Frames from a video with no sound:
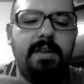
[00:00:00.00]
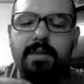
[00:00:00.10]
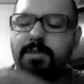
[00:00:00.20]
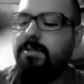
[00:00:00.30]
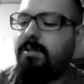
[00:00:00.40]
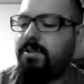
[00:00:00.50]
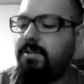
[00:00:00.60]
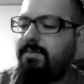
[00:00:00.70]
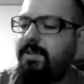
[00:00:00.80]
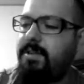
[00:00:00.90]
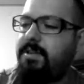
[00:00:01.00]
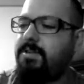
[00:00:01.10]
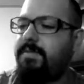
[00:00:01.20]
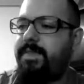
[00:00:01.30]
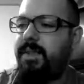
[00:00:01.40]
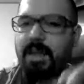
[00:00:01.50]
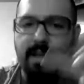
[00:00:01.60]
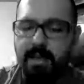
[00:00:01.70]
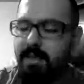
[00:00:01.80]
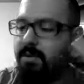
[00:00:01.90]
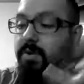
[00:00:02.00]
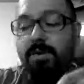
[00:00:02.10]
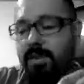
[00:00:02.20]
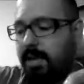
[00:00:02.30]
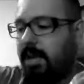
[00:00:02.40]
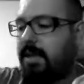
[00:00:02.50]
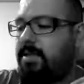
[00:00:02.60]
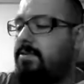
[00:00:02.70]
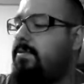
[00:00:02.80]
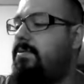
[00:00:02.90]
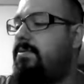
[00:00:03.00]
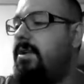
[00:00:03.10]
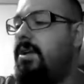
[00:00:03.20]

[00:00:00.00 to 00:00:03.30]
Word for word: instructional videos of the guy or the guys who